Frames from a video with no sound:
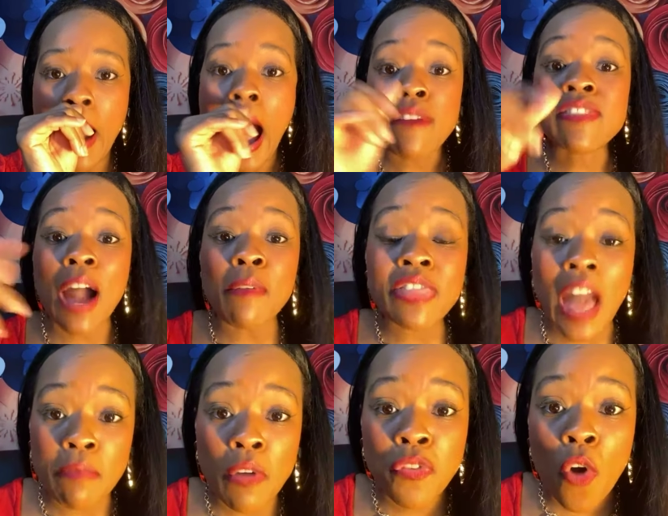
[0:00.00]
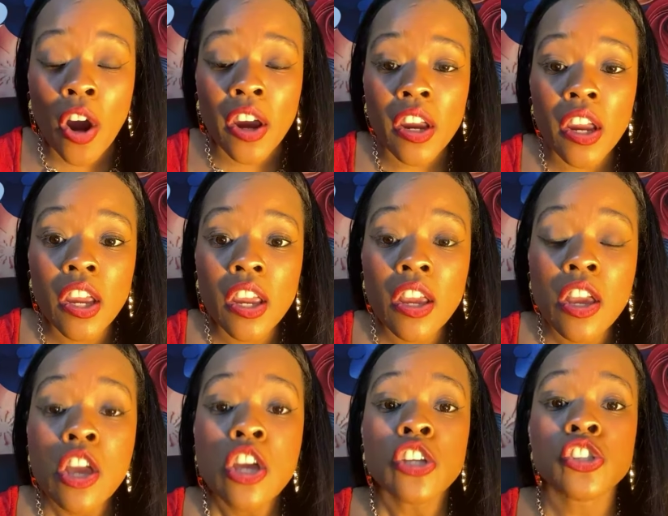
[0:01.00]
I've dealt with that before.
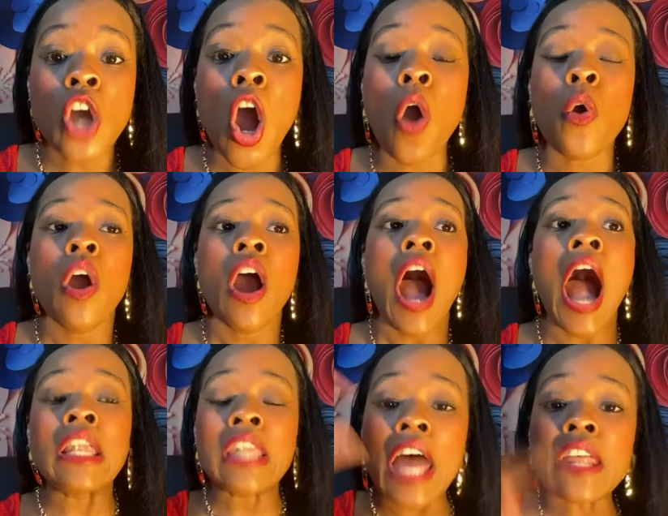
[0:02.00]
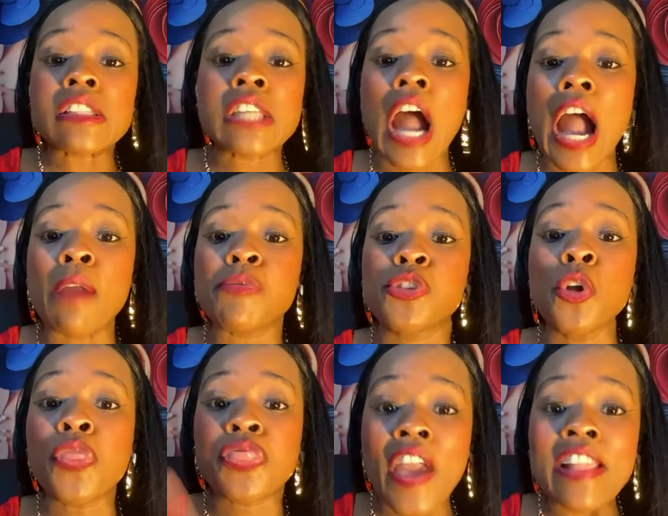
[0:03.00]
So a lot of times
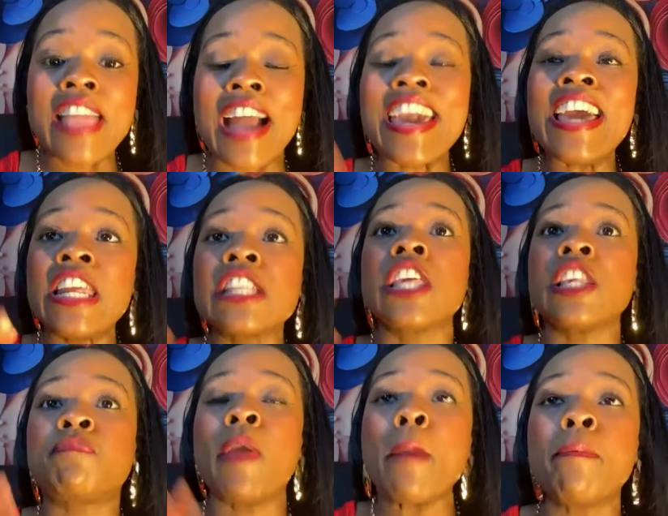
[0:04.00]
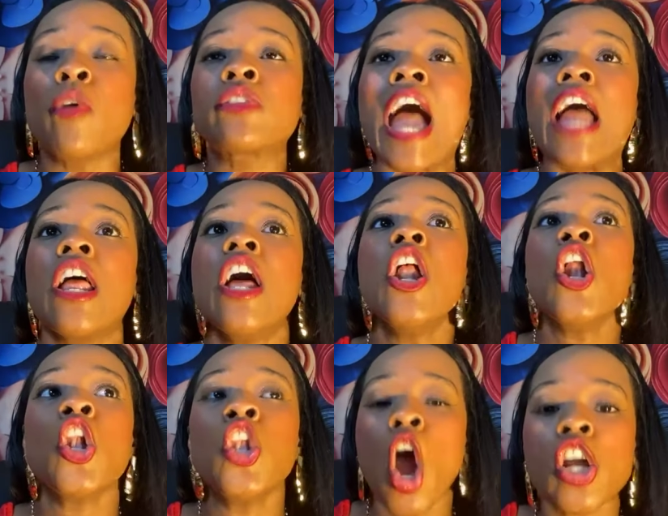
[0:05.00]
you think that it is these people that
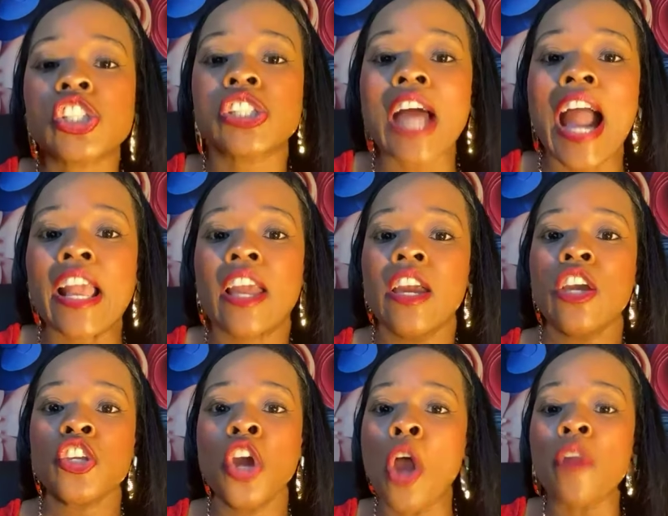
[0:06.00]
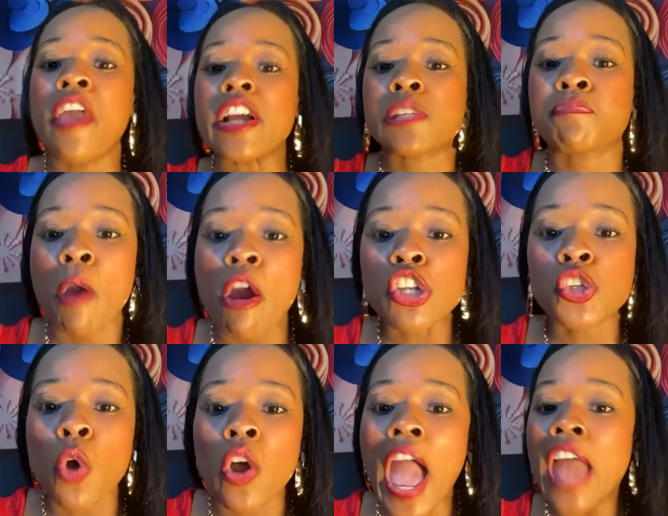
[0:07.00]
looks like you know they're
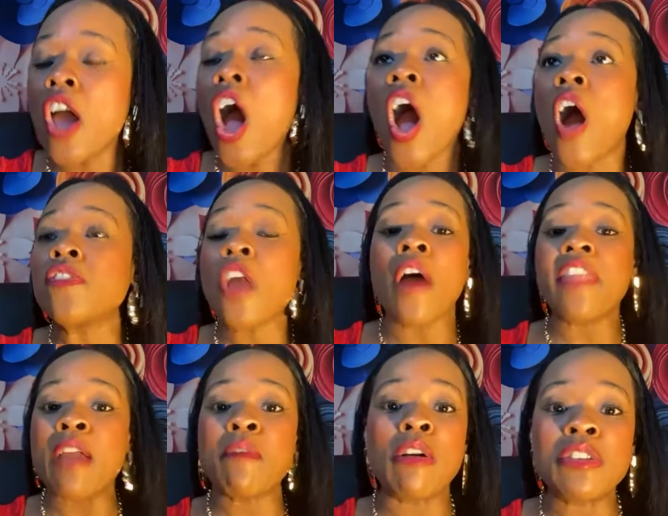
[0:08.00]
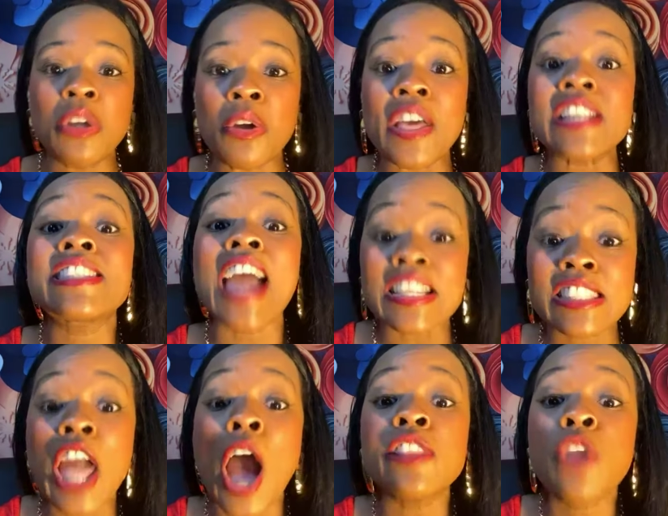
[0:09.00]
spiritual and oh no they won't do this. Yes,
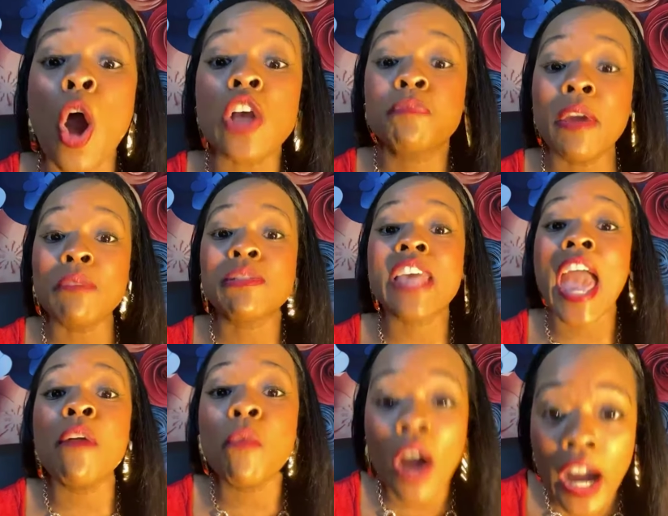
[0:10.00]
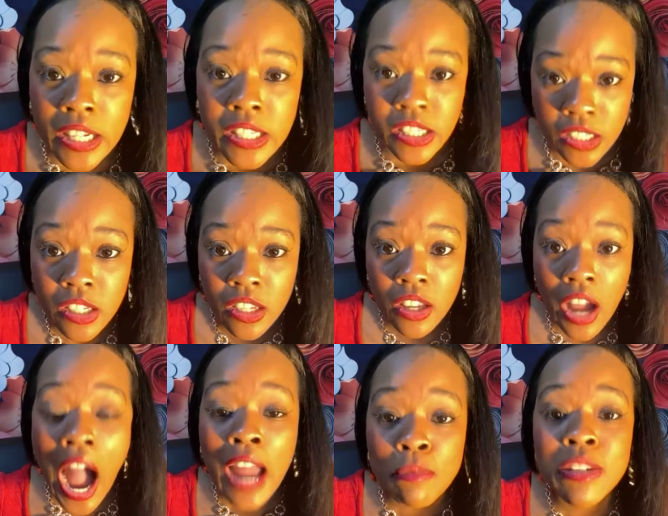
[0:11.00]
those be them same ones.
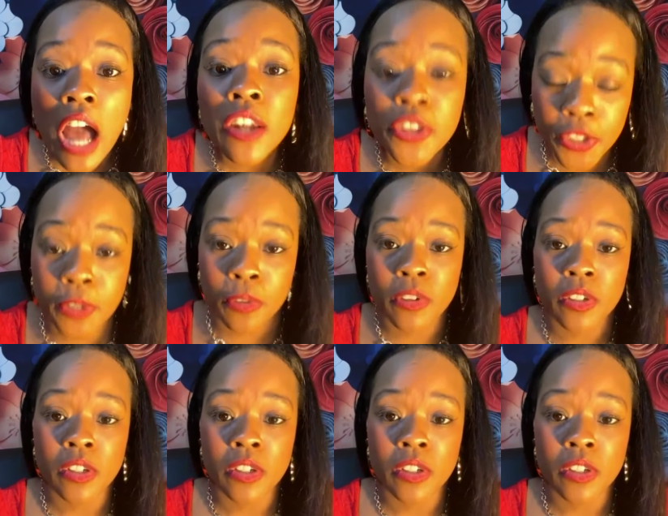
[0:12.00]
I'm telling you.